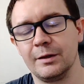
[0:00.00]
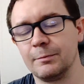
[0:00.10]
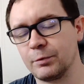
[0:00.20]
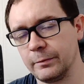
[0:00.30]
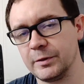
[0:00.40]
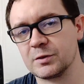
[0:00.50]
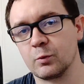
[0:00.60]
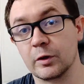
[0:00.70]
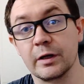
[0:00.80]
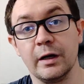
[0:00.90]
the previous
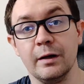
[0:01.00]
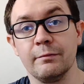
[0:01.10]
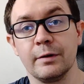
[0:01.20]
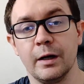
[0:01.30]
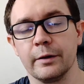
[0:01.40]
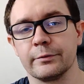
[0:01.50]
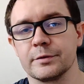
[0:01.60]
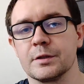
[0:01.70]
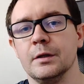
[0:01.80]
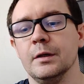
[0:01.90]
work of
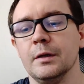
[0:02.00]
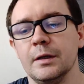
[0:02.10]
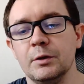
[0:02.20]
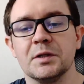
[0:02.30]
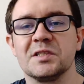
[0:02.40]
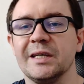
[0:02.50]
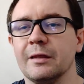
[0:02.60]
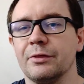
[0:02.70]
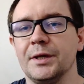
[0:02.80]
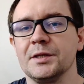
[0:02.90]
others. You can say
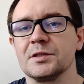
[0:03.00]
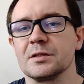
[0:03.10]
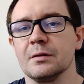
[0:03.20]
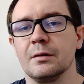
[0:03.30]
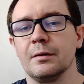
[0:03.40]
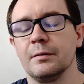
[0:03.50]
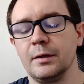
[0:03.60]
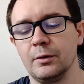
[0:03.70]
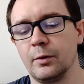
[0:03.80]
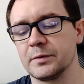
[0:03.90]
that things,
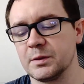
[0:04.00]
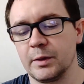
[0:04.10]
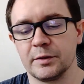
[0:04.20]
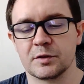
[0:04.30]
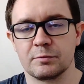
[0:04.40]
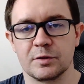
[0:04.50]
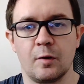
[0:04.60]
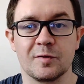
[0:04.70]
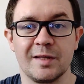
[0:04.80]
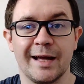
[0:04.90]
you know, if someone else's
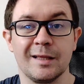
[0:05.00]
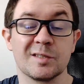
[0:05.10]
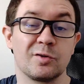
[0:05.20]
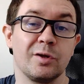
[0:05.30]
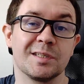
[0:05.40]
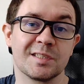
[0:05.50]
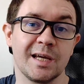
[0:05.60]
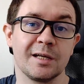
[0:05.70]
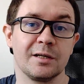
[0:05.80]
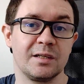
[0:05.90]
result was lackluster, you can say
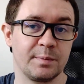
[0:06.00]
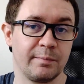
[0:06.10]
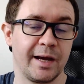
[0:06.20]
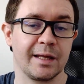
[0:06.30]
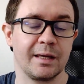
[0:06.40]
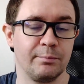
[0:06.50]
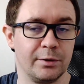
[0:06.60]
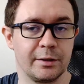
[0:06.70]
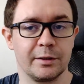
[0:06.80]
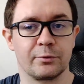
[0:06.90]
it in a diplomatic and
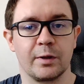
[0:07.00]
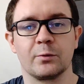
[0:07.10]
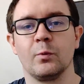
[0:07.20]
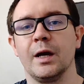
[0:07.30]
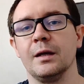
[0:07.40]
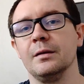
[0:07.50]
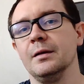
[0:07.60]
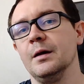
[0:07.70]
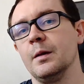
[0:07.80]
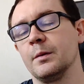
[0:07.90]
politically correct way
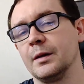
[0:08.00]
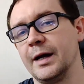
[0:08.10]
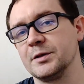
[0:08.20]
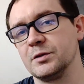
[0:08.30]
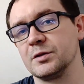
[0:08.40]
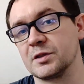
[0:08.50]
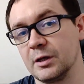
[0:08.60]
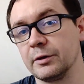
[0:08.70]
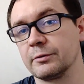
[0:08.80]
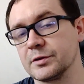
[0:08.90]
that allows you to
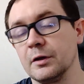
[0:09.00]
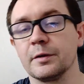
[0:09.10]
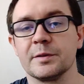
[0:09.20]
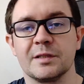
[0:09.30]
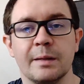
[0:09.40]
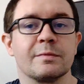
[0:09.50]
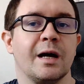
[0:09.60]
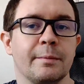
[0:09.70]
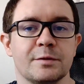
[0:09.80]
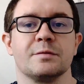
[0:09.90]
sell your result at the same
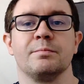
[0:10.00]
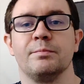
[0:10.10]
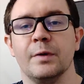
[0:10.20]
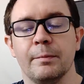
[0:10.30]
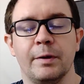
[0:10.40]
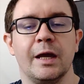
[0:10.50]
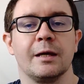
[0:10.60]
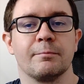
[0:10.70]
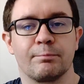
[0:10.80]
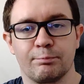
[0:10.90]
time as
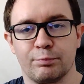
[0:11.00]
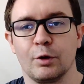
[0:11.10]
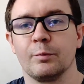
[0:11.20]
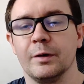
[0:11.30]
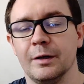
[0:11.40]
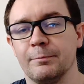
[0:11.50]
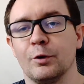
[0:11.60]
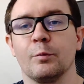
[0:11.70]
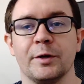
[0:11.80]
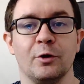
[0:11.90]
paying pro, uh,
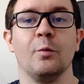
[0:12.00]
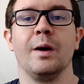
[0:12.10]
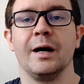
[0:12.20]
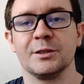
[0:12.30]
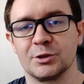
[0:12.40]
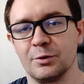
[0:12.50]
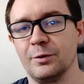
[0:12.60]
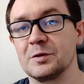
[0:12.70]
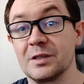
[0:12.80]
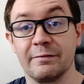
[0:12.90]
appropriate homage to
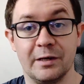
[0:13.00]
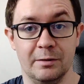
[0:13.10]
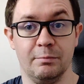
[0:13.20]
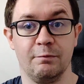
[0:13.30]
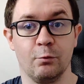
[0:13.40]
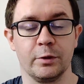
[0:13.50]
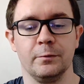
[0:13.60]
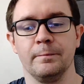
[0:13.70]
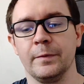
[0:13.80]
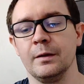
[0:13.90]
those that have come before you.